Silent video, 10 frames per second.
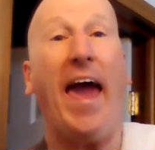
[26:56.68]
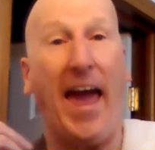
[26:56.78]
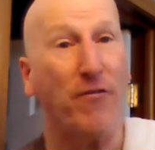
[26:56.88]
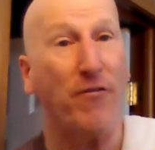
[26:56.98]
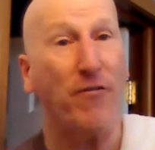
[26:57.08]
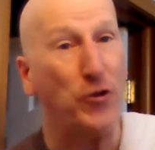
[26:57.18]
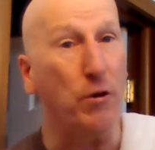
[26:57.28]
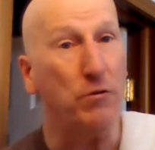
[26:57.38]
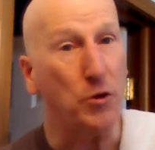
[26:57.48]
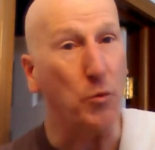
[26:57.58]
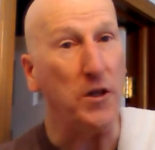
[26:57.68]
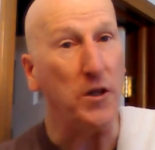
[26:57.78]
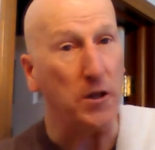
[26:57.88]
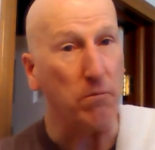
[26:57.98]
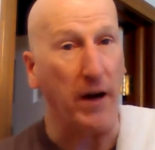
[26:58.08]
after you use the
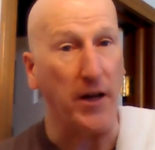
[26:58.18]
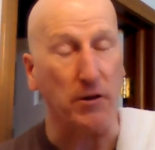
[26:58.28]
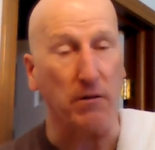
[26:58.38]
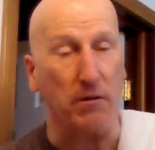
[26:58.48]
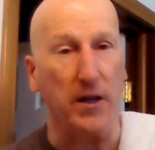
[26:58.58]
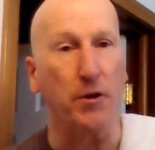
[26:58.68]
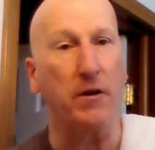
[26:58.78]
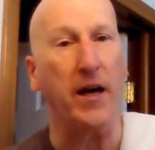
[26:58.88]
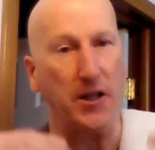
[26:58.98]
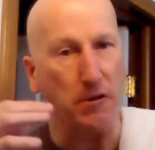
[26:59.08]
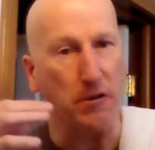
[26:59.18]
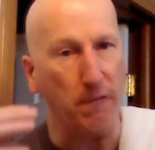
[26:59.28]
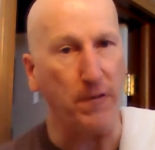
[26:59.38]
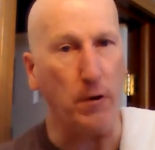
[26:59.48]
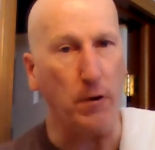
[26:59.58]
Weishi razor and you kind of get your
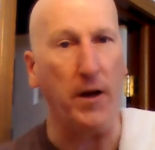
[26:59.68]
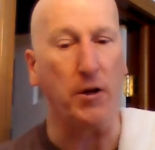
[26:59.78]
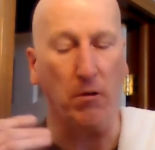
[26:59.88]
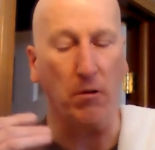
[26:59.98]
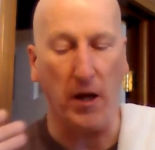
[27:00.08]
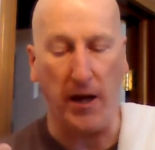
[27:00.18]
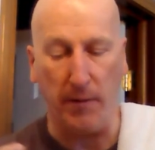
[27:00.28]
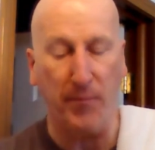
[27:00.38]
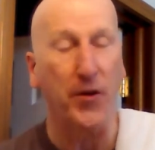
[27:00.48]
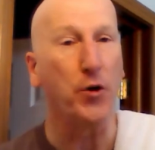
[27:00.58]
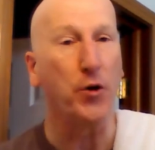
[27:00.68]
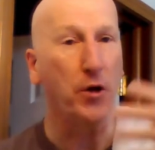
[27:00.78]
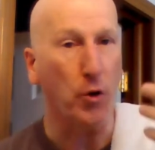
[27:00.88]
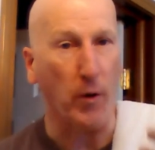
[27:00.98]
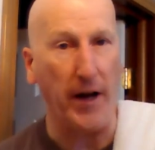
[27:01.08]
feet wet and you like it, you can
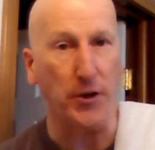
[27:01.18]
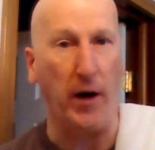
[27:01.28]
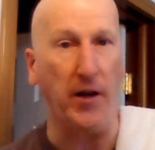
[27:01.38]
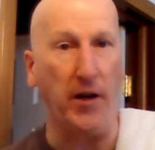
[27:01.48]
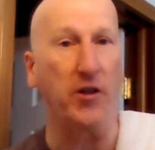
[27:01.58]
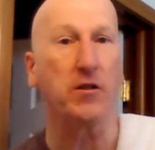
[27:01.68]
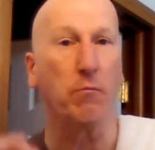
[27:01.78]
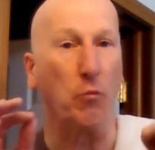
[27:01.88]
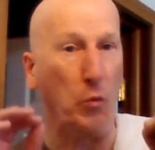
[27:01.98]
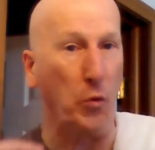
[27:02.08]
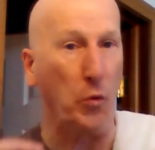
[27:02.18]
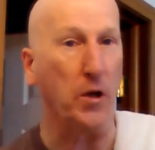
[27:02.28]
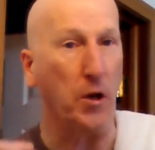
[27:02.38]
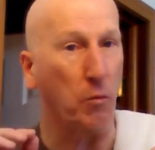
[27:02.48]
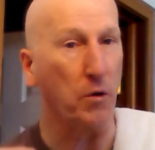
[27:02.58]
graduate to some
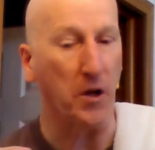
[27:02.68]
really, really